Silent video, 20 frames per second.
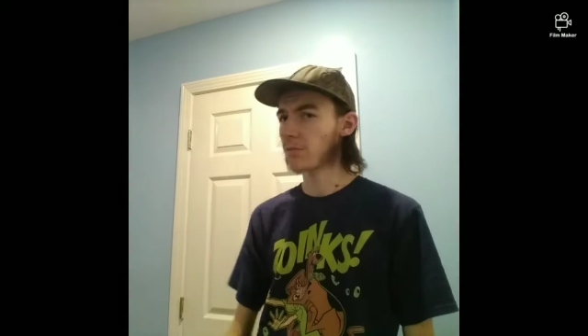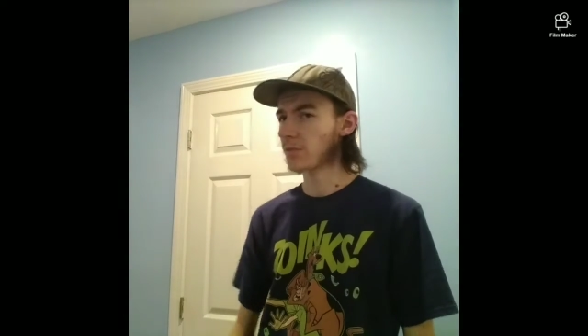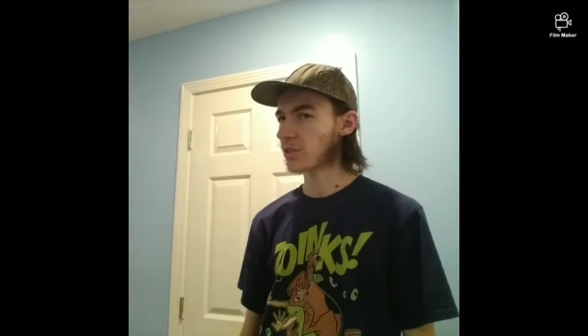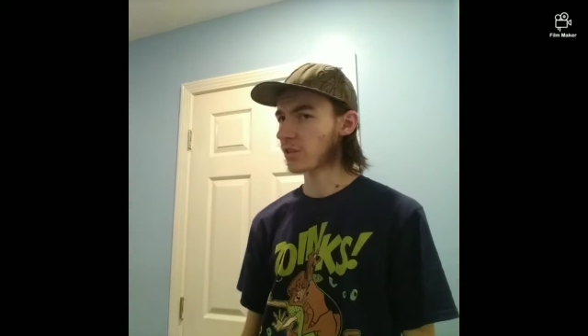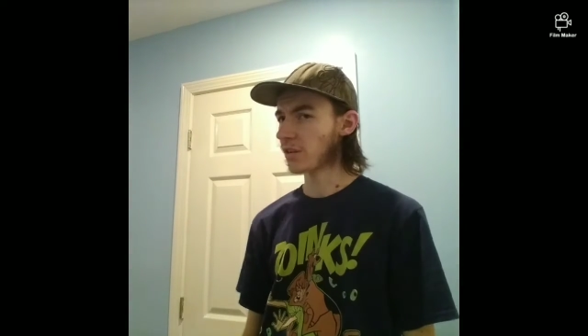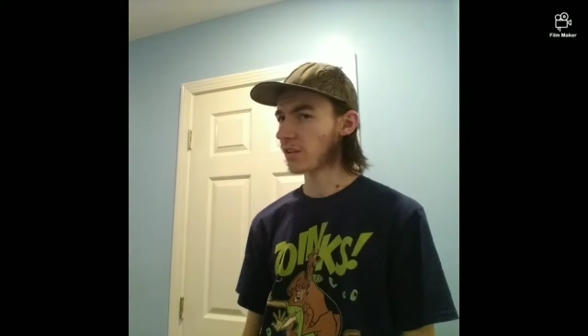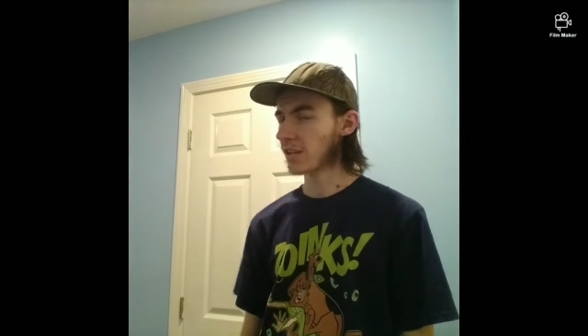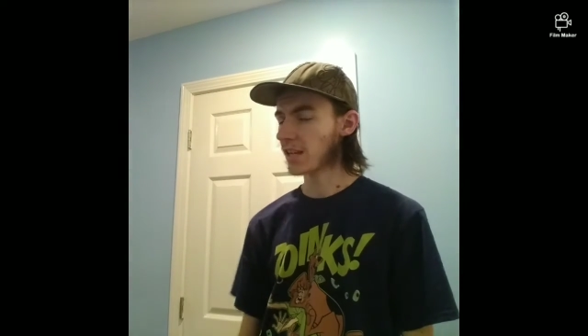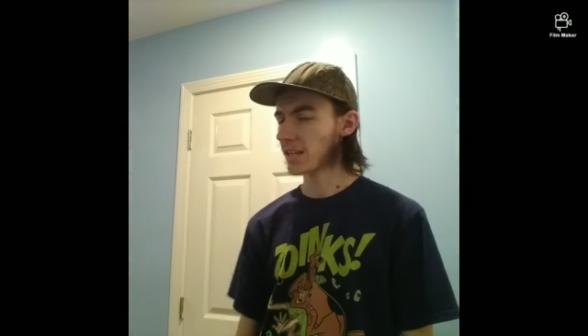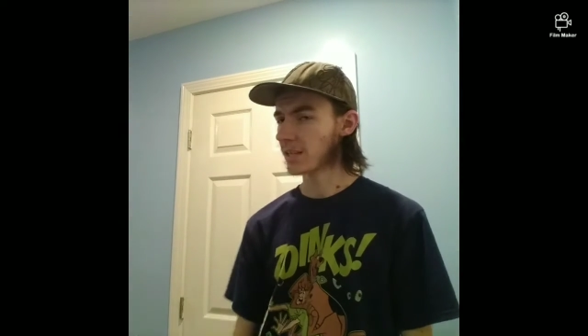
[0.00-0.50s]
what
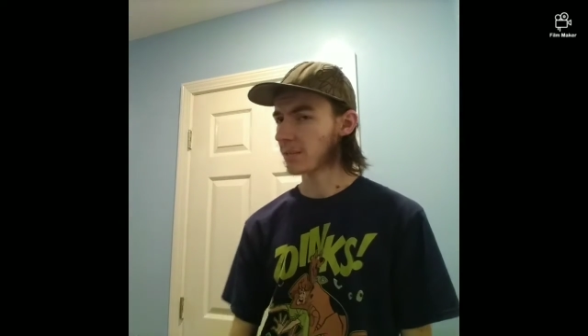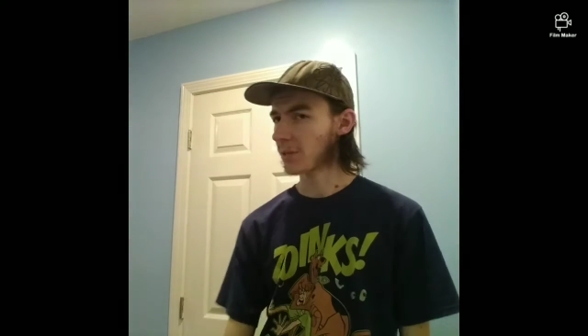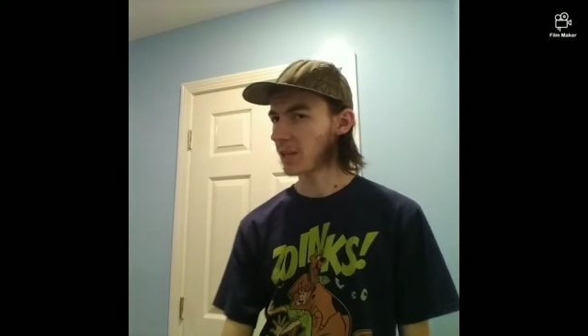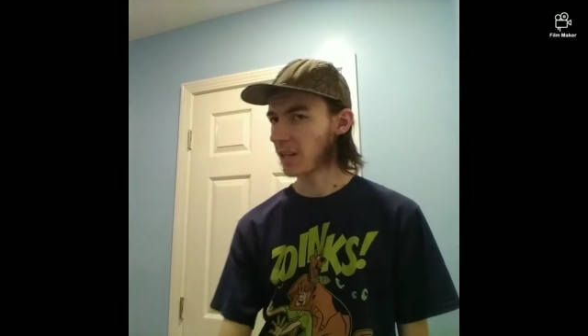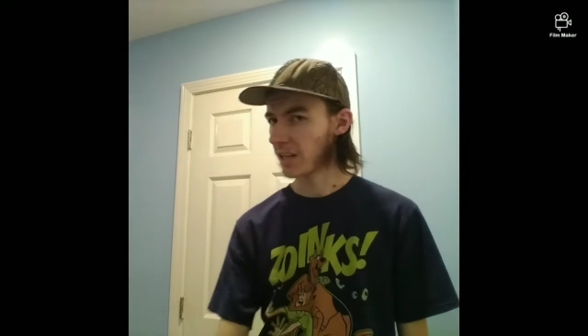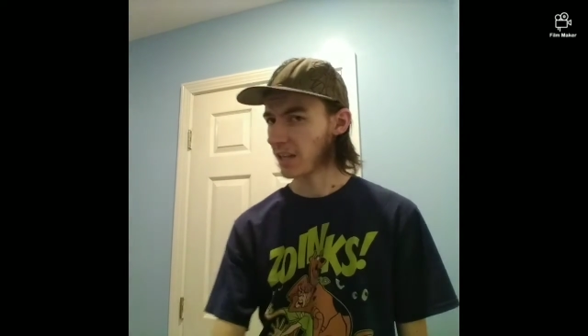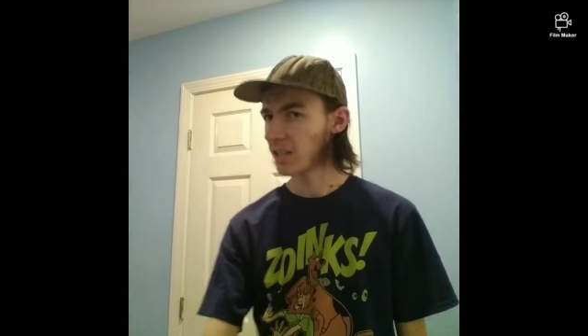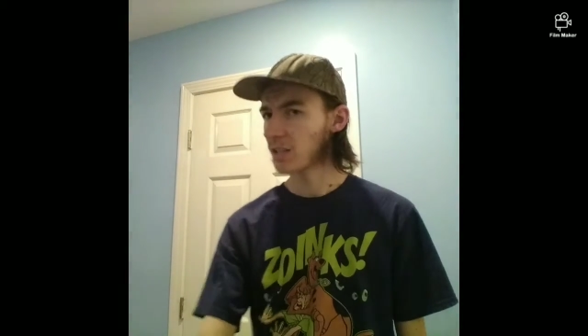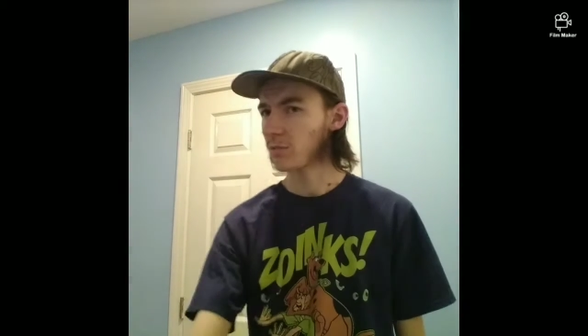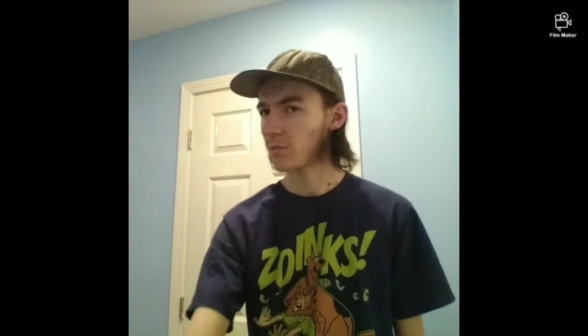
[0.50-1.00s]
y'all like
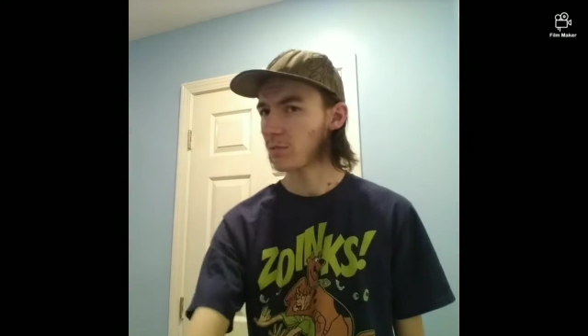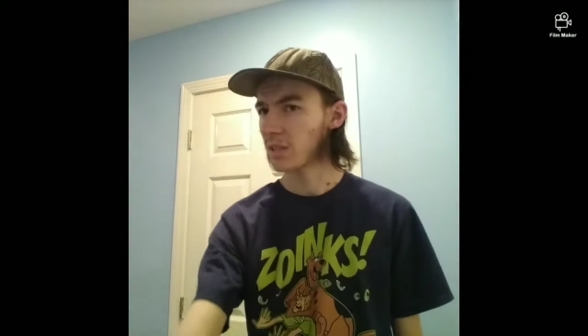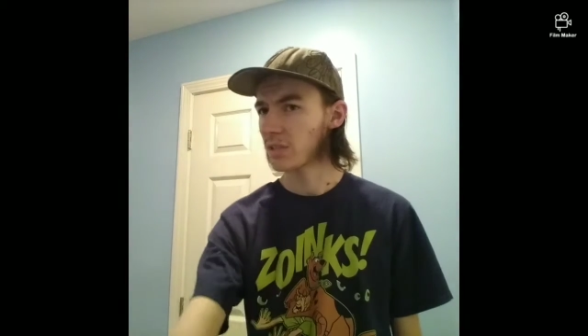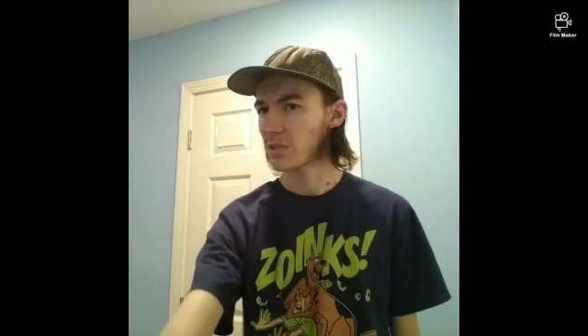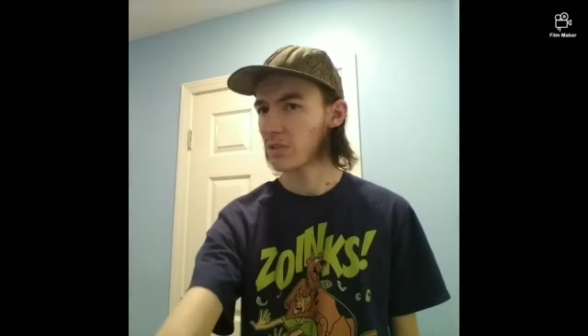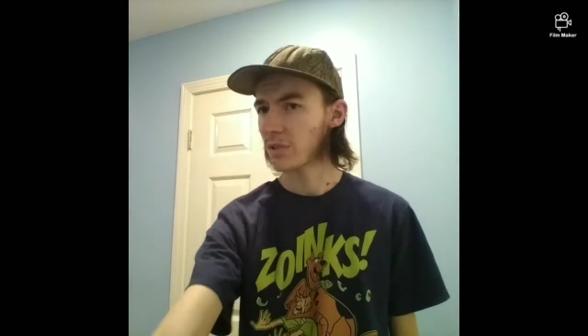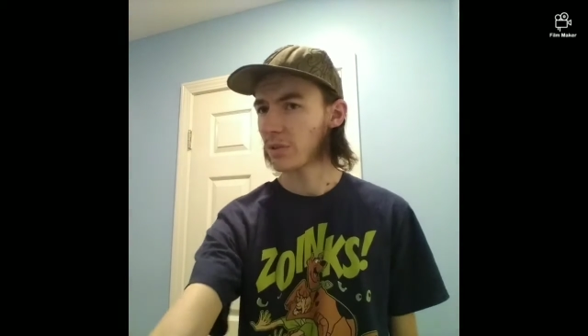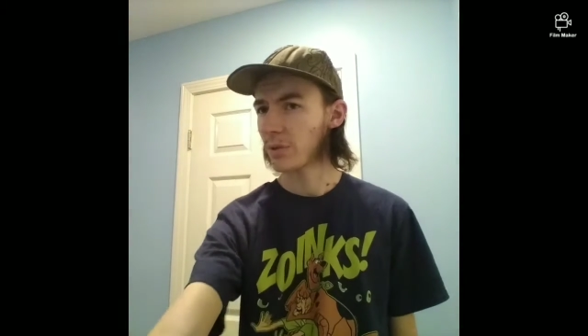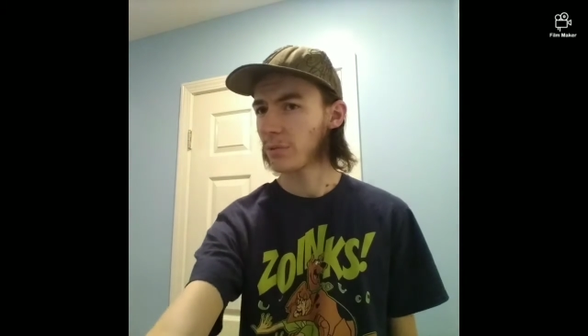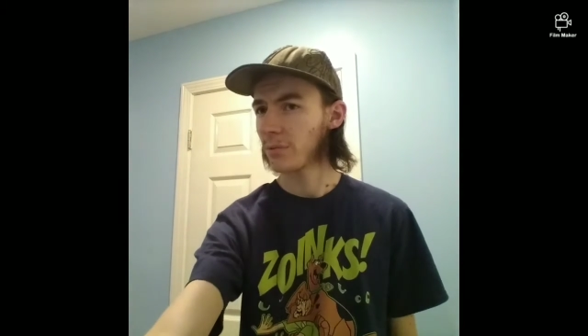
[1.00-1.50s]
about Halloween
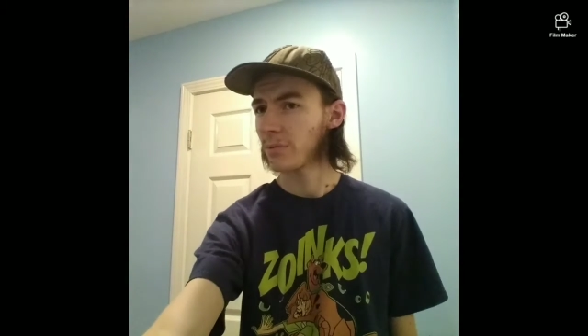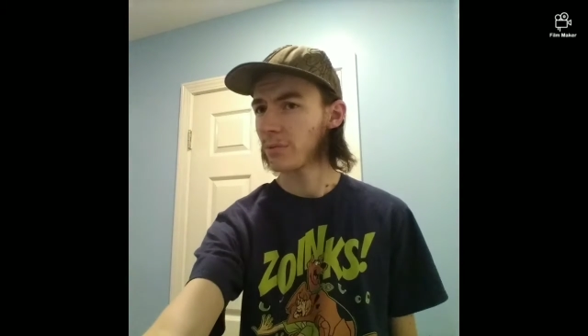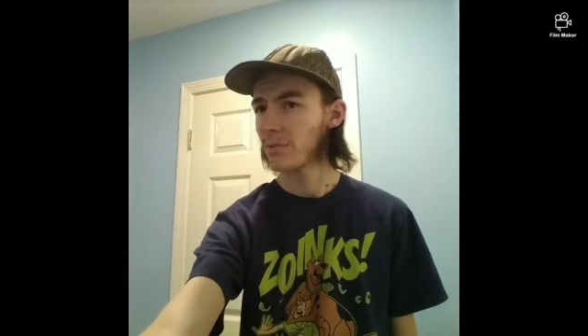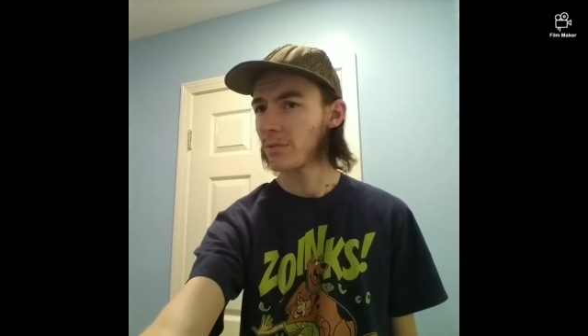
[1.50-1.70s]
too?